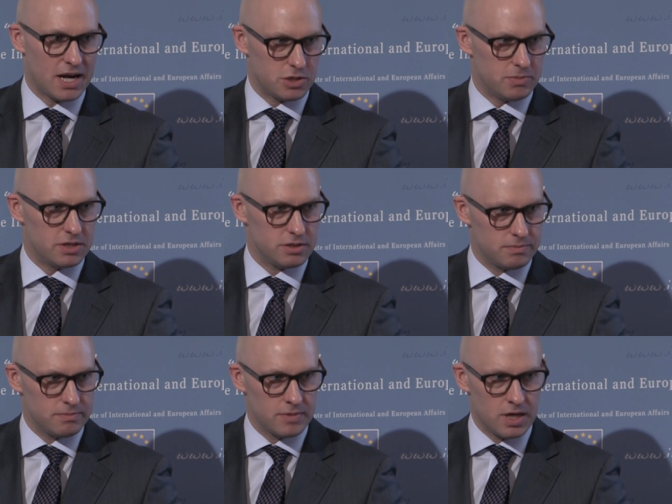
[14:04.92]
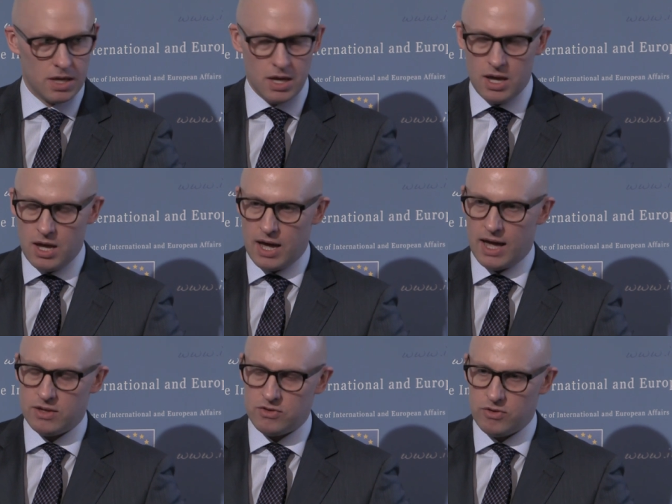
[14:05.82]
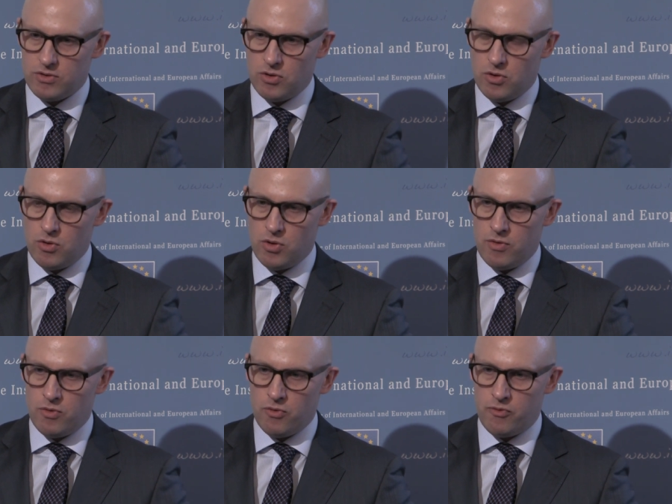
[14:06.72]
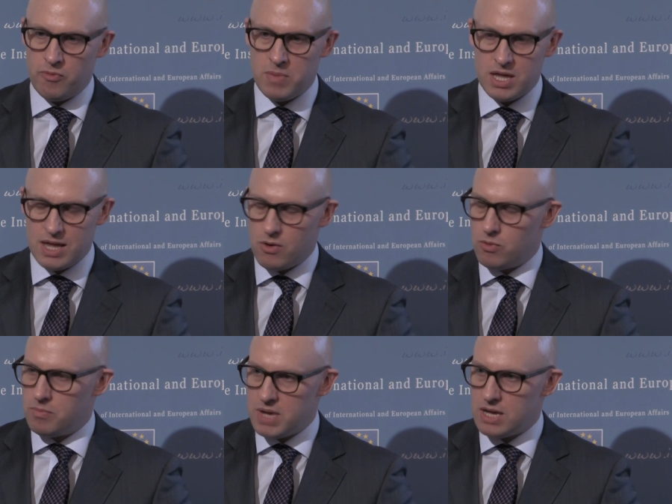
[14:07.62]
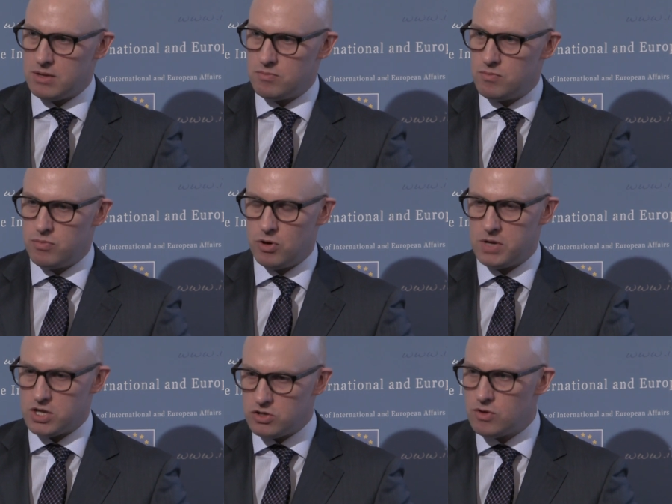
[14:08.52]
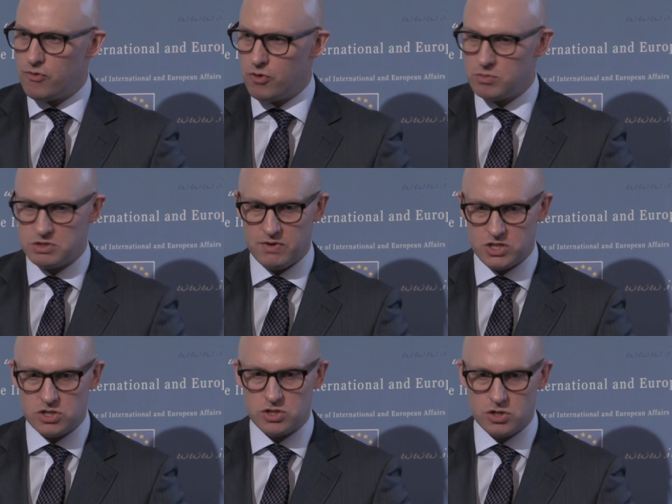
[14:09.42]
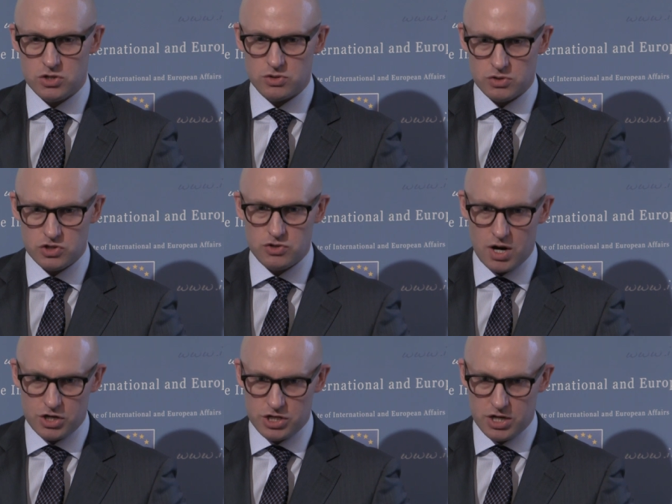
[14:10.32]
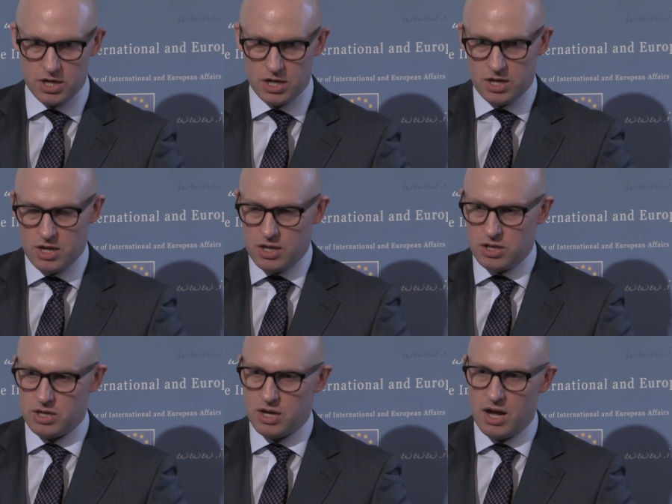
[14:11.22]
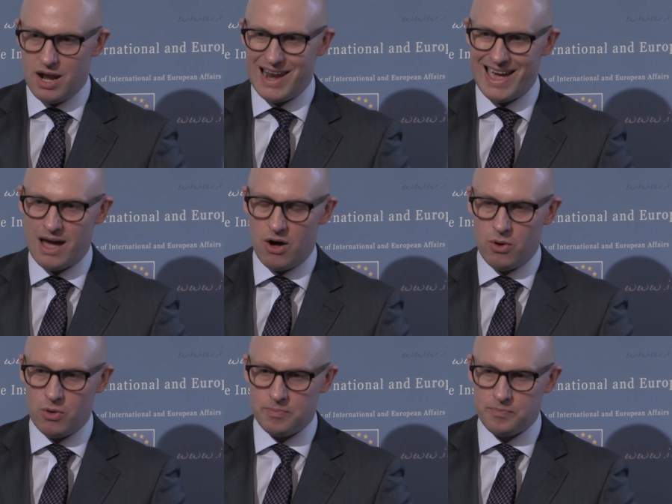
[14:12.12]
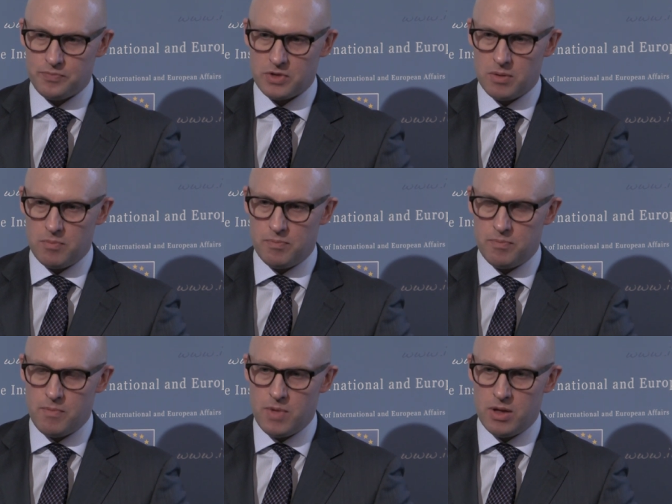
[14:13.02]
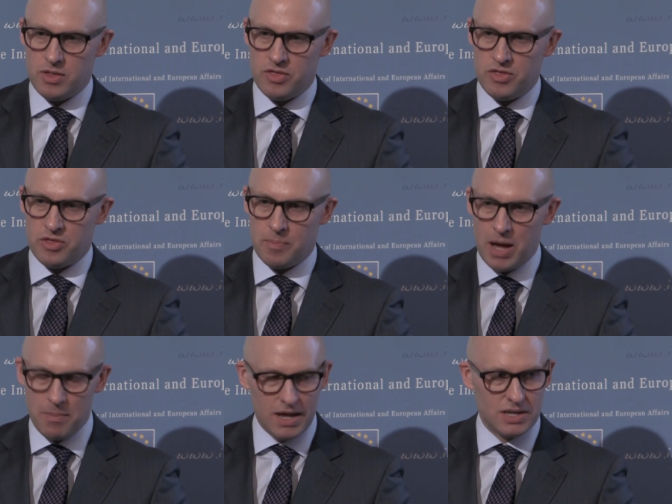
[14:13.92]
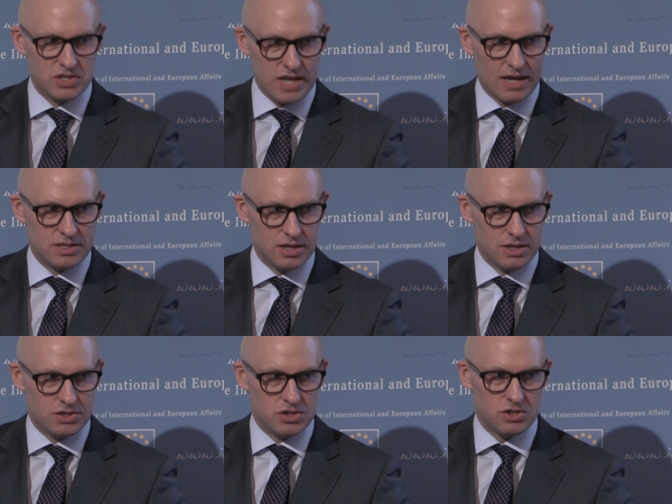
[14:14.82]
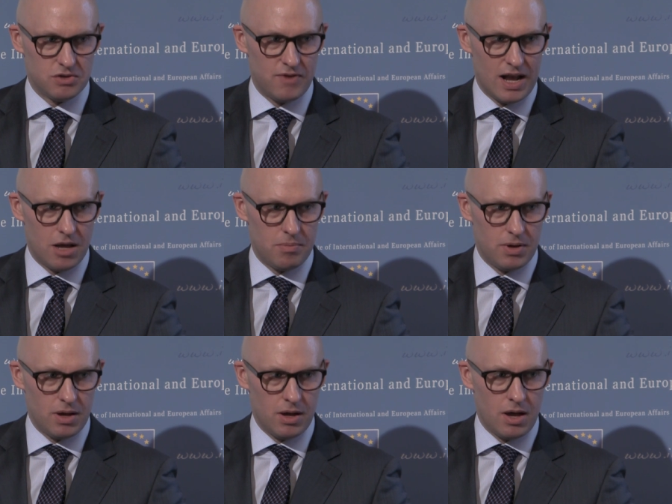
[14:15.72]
management? And for me, that will mean probably new forms of institutional structure that allow the public sector to develop